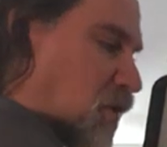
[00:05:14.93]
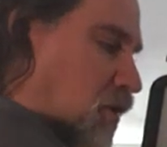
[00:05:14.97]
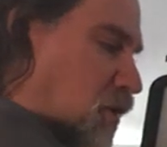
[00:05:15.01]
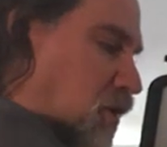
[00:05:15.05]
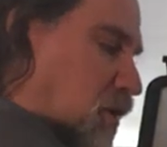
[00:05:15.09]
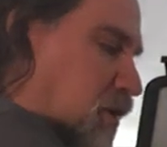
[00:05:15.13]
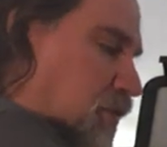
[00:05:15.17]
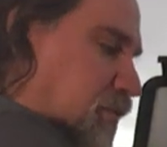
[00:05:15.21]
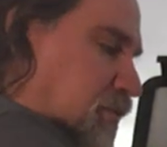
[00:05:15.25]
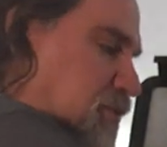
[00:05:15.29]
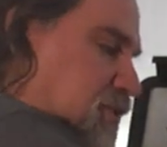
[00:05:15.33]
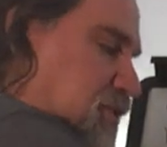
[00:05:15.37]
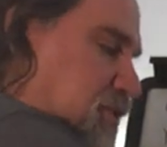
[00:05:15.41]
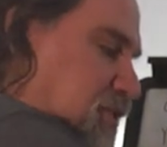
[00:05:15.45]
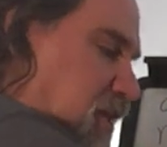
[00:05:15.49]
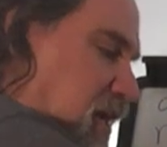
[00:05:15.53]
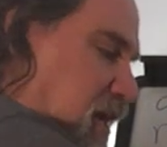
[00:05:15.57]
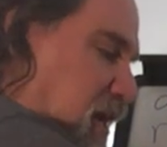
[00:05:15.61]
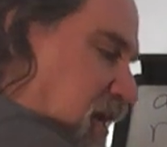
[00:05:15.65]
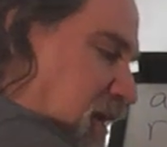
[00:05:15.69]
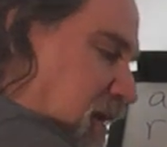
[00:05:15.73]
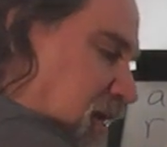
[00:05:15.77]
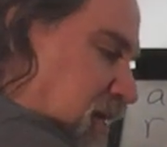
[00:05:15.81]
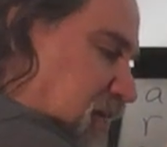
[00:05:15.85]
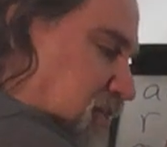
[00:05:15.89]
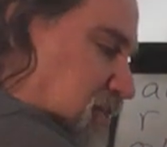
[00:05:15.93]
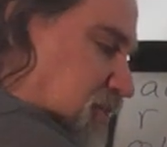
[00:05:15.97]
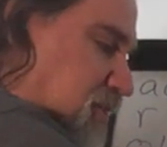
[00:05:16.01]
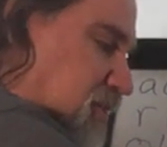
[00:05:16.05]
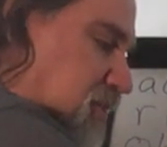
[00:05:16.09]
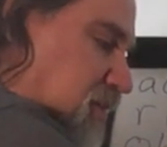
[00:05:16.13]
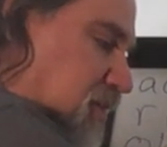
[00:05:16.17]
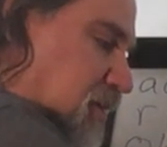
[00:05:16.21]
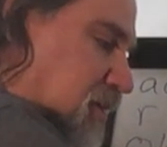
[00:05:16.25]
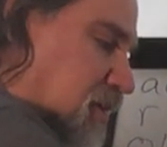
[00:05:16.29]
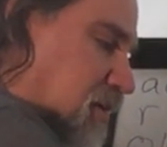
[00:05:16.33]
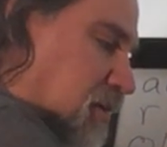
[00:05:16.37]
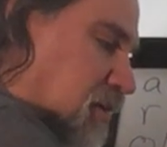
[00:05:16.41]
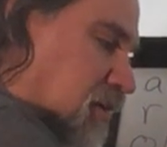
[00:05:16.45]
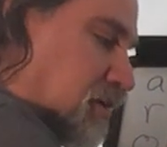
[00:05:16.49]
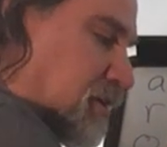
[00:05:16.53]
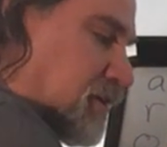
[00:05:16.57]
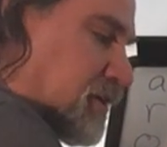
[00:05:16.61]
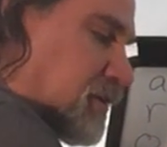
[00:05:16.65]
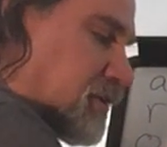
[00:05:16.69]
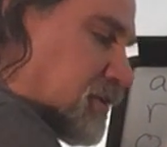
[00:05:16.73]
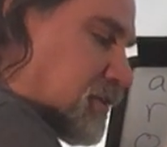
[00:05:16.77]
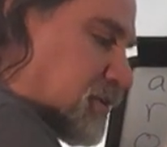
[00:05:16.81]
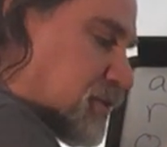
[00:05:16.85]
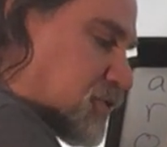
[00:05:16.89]
all the sides
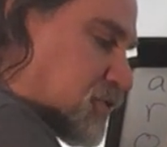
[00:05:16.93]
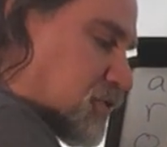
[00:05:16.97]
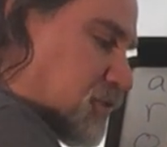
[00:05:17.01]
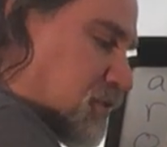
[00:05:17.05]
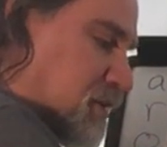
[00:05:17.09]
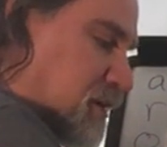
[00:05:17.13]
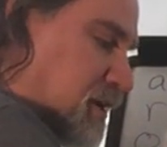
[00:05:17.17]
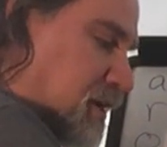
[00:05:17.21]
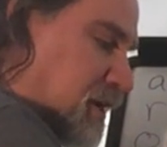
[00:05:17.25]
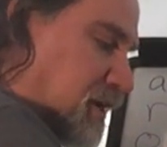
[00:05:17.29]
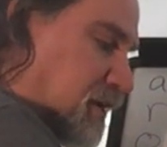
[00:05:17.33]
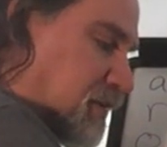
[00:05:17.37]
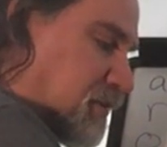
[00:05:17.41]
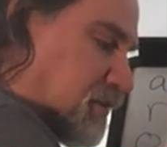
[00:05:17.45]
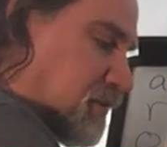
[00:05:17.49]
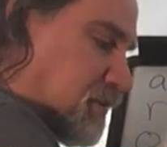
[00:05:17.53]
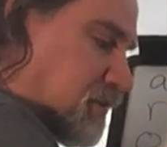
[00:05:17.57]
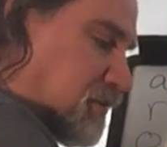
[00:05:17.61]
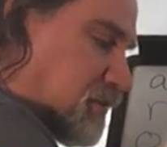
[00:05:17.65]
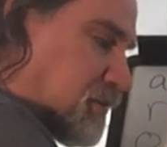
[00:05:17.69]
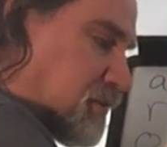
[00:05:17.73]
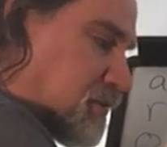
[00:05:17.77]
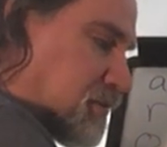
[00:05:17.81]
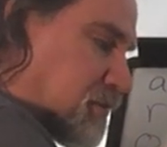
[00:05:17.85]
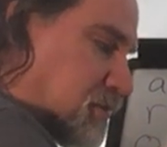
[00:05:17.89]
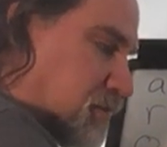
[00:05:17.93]
in the triangle